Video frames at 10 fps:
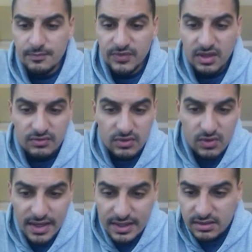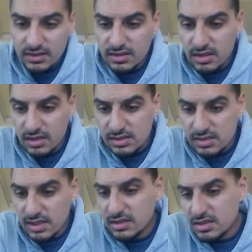If you add these,
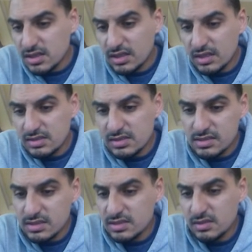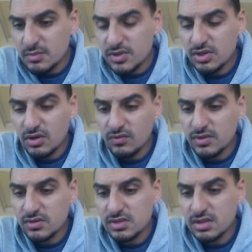and it is the summation of
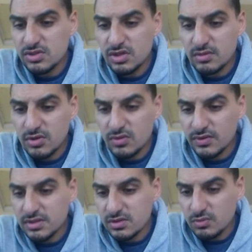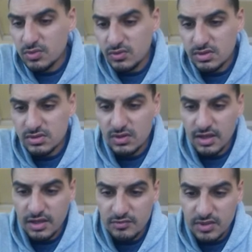the oxidation number of its components. So I
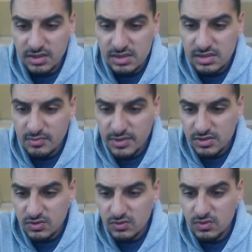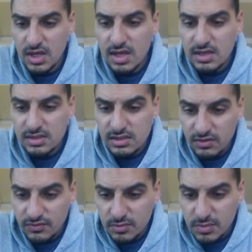have magnesium +2,
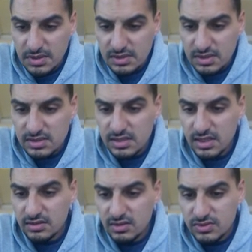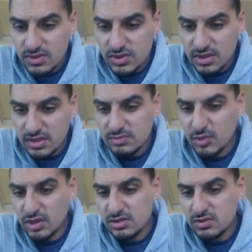sulfur +6, and oxygen is
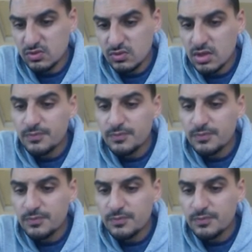-2.